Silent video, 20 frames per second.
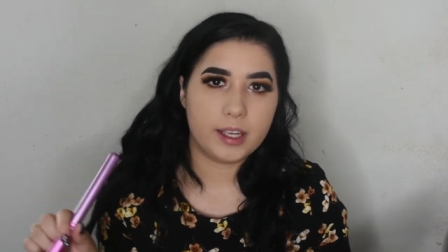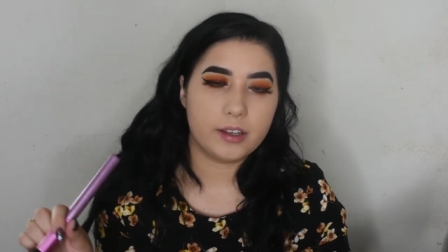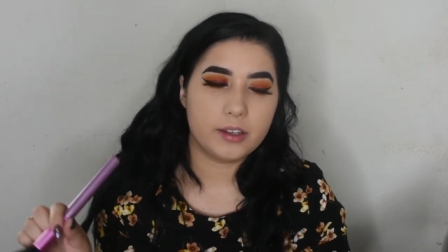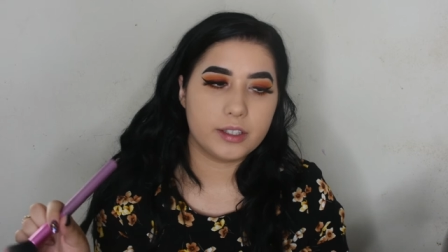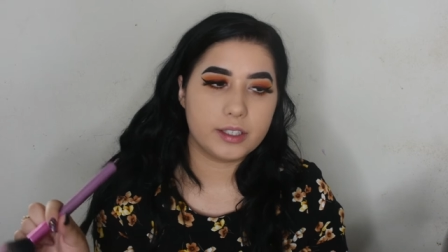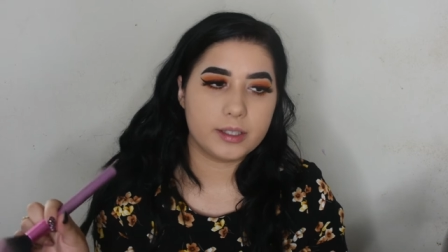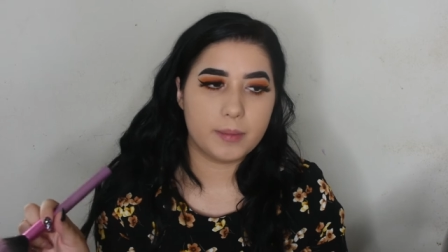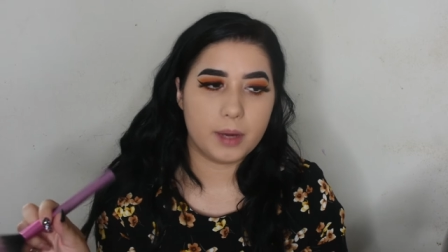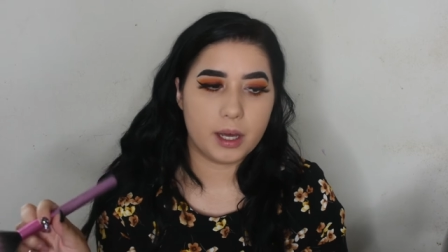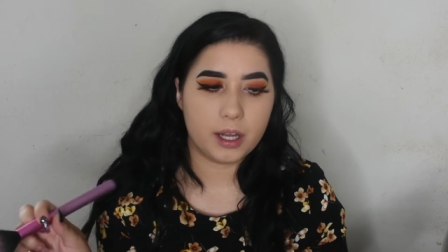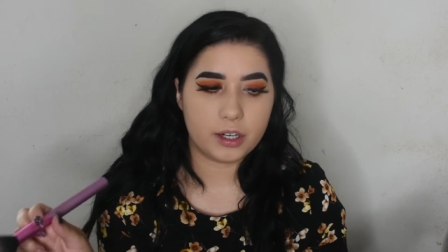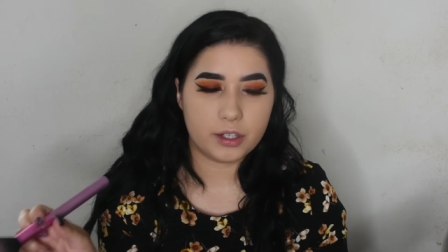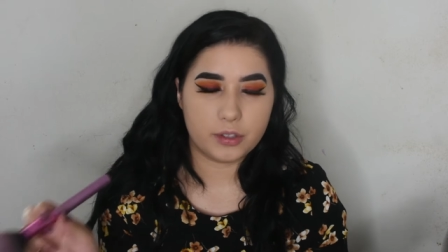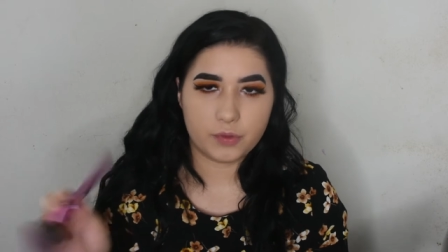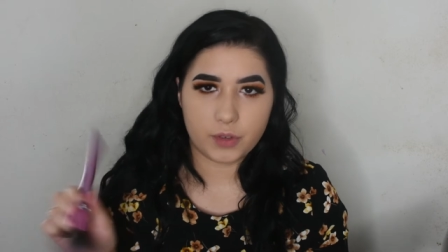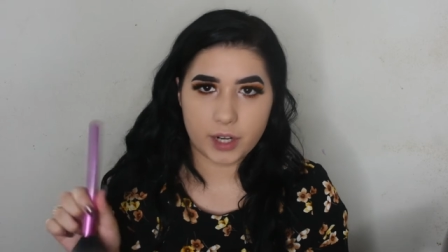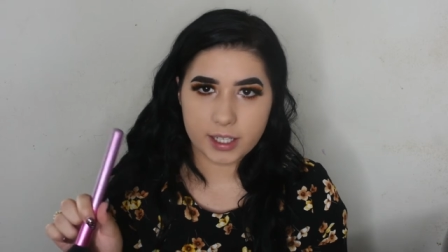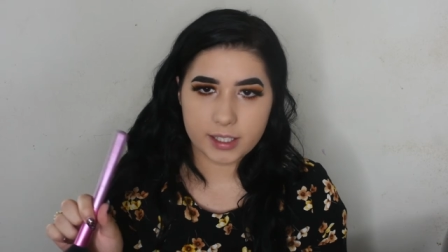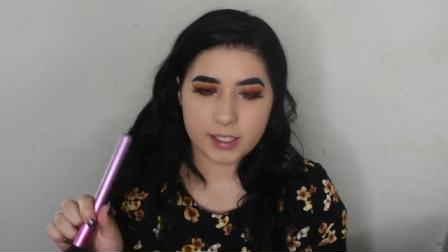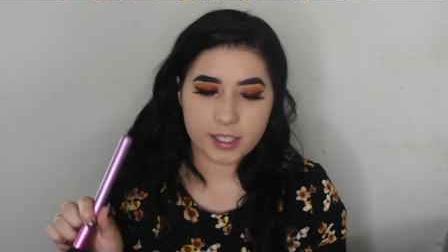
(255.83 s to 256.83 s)
Hills Modern
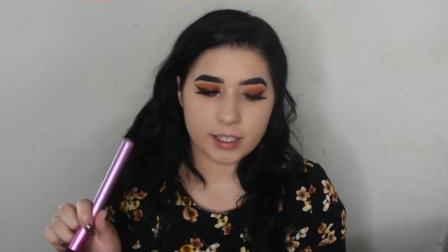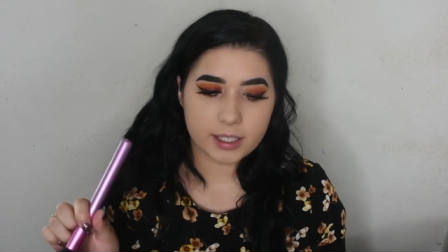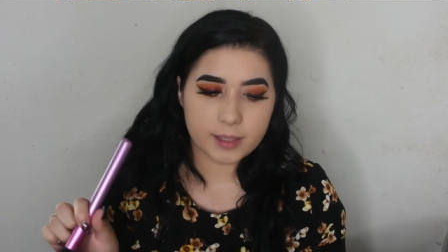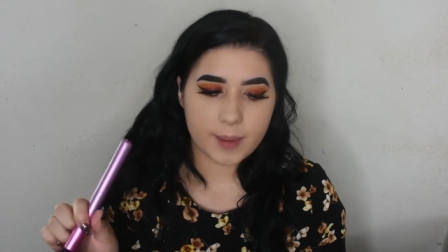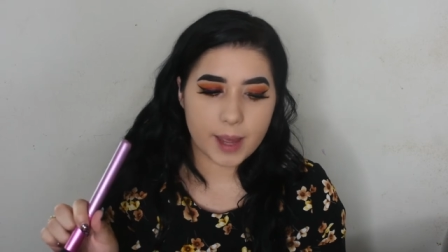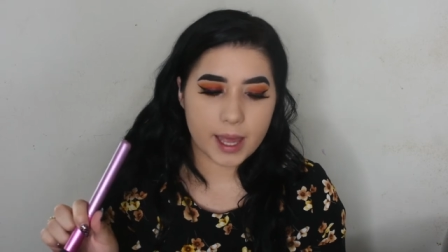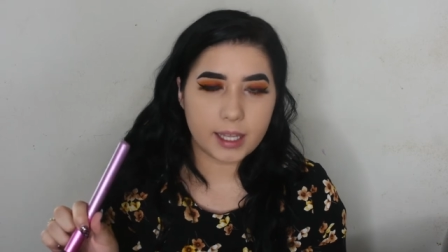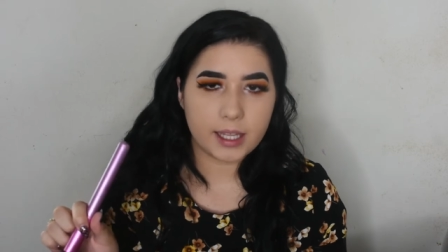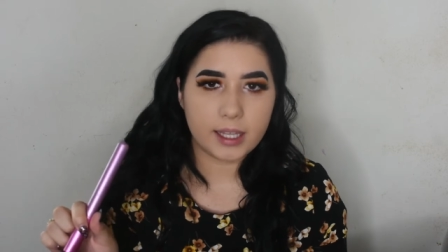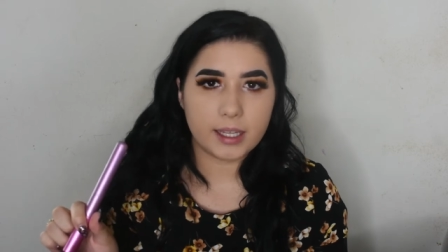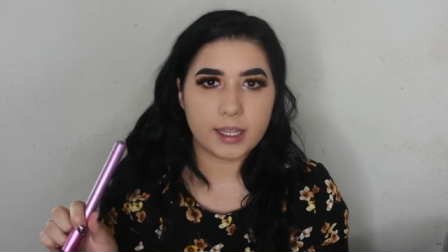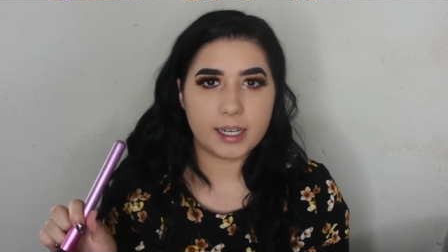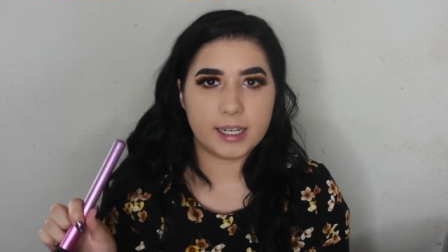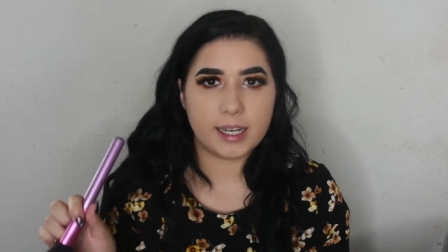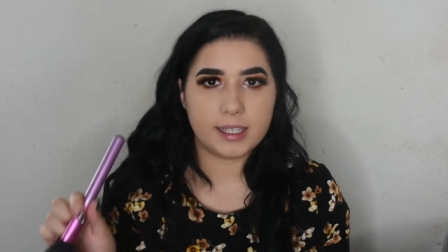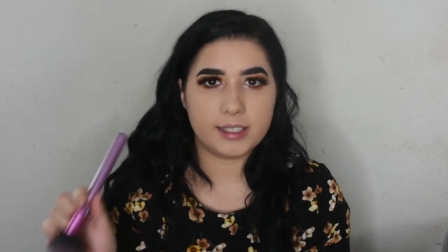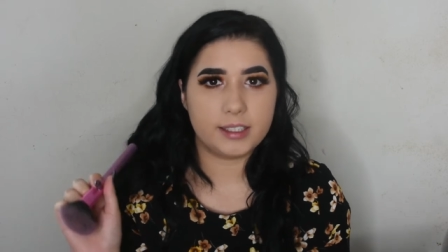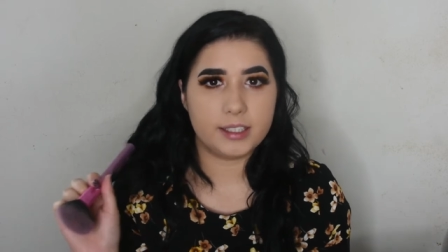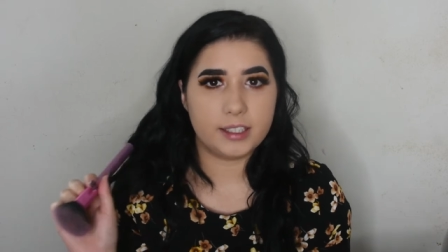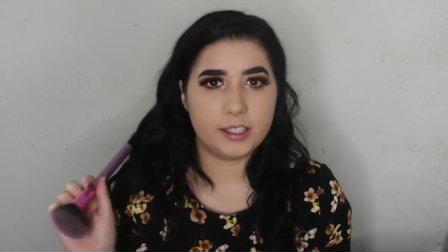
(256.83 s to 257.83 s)
Renaissance palette and
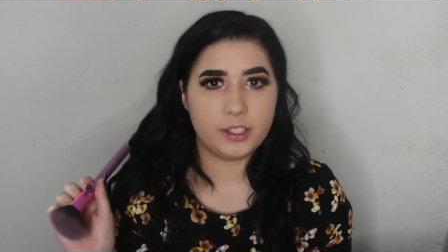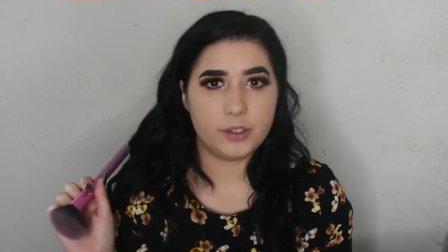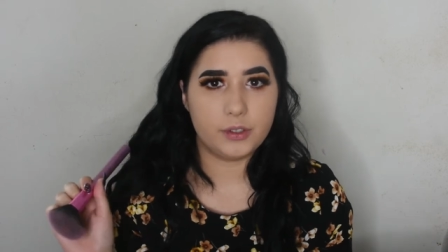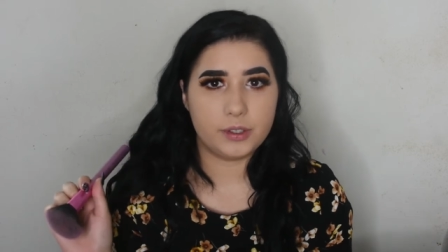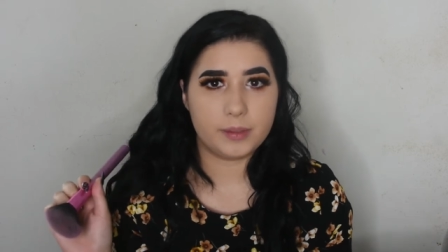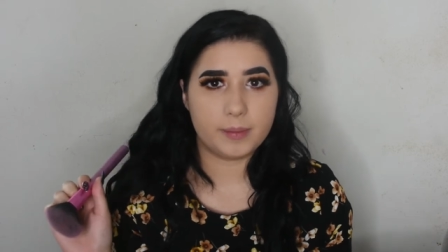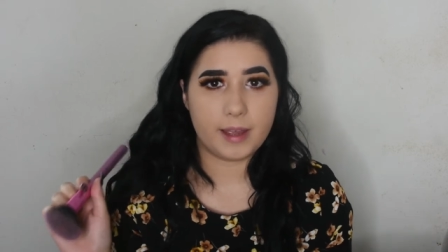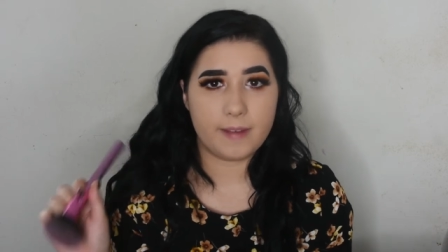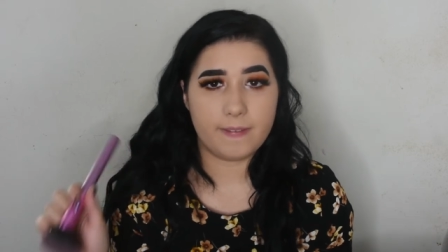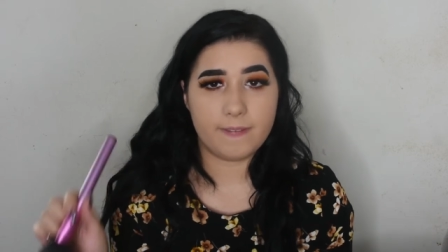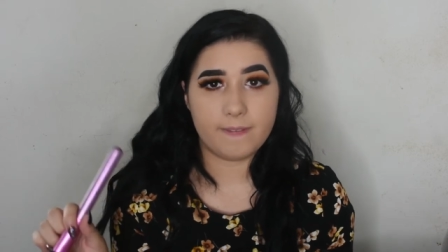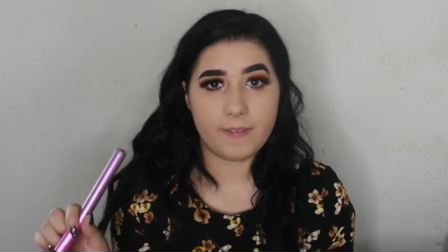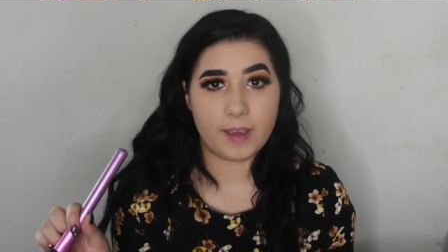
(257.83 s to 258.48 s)
I did use my